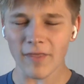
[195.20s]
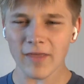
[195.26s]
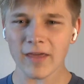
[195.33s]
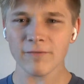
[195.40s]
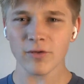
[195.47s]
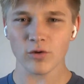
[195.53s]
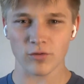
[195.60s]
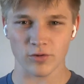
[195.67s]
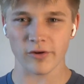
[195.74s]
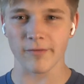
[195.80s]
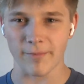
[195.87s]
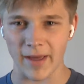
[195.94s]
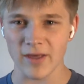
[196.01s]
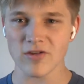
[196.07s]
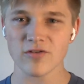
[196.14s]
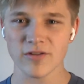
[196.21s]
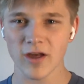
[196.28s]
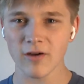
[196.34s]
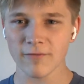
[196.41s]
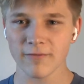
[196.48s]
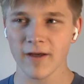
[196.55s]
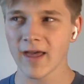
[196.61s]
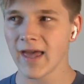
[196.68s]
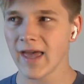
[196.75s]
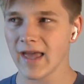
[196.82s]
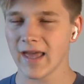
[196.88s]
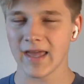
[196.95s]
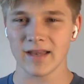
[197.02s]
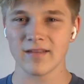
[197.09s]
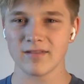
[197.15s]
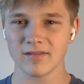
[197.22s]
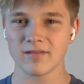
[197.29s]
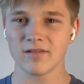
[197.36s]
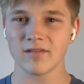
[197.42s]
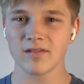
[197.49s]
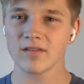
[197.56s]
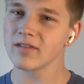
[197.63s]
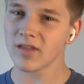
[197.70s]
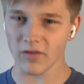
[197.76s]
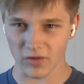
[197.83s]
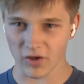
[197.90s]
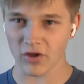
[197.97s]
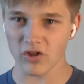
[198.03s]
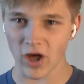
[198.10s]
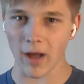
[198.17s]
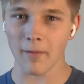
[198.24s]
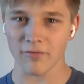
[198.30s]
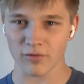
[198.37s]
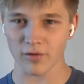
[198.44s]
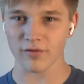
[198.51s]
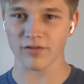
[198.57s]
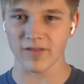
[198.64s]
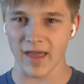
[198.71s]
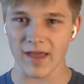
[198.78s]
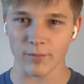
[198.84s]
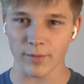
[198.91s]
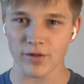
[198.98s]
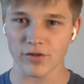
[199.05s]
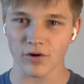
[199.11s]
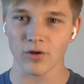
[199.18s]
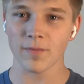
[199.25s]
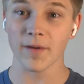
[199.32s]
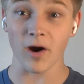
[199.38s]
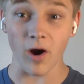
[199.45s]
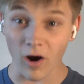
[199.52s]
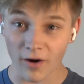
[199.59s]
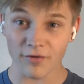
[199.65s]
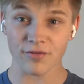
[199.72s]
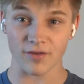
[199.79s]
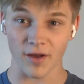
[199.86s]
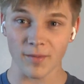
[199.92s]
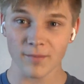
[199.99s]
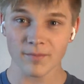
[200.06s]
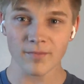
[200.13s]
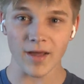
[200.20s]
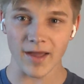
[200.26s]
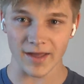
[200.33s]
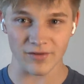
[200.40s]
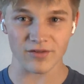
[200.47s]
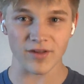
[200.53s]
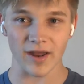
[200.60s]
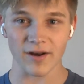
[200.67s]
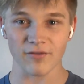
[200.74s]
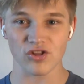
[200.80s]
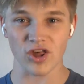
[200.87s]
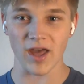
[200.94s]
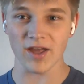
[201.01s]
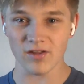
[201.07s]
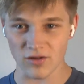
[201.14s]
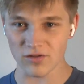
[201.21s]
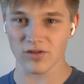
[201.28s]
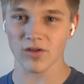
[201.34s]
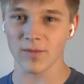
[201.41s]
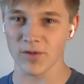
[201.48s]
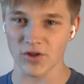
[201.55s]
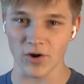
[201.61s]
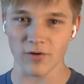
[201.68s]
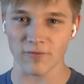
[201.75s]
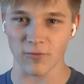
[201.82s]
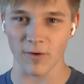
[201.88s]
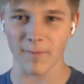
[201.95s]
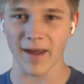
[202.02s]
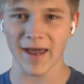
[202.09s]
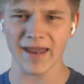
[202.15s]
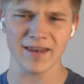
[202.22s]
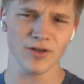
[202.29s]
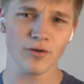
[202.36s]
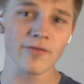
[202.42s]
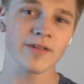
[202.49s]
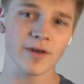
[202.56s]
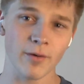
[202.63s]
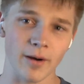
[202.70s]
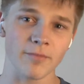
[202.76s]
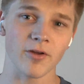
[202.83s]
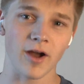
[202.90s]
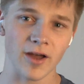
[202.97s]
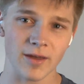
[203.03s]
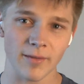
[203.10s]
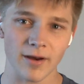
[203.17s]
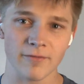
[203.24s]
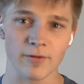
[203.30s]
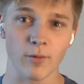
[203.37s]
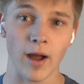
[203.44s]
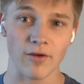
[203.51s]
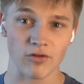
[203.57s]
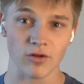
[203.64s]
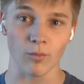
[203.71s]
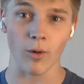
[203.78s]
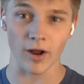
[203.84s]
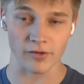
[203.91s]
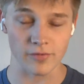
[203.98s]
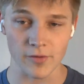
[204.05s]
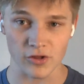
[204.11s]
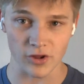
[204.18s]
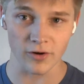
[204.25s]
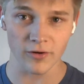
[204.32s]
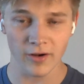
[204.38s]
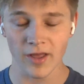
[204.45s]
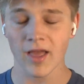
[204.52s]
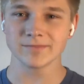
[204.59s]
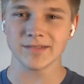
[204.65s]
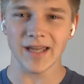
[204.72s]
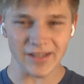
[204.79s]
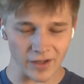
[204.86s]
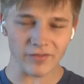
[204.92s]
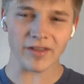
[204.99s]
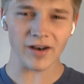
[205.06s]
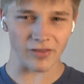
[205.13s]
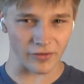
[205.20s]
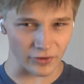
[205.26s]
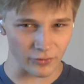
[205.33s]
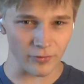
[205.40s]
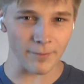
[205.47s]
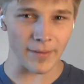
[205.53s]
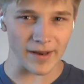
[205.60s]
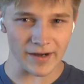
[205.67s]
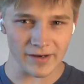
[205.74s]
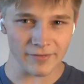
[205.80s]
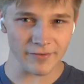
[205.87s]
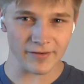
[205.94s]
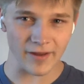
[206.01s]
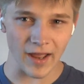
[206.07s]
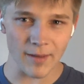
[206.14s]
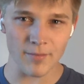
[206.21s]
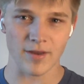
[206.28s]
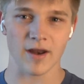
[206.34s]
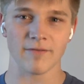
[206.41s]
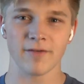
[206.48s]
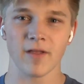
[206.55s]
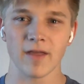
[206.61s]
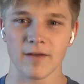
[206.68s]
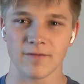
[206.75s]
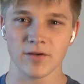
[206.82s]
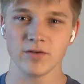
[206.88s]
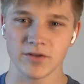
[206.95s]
think if you sort of pace yourself, it does a good job of sort of staying original. There are some, I guess, kind of changes to the joke format, and you'll see what I'm talking about if you actually watch the show. It does get a little repetitive at times, and I feel like if you